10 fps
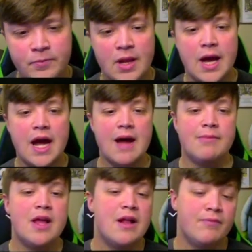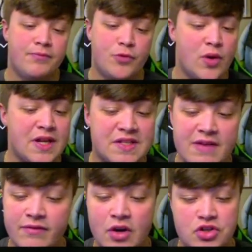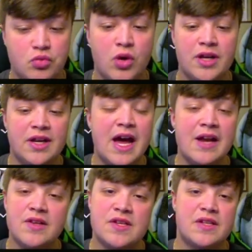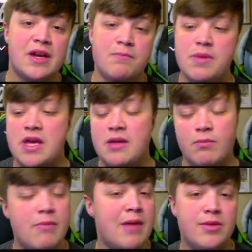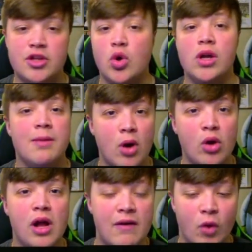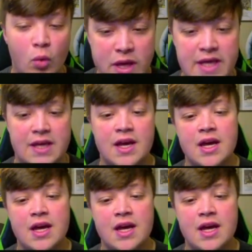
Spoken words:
3-7 versus 1-9. This is going to be maybe the toilet bowl of the week.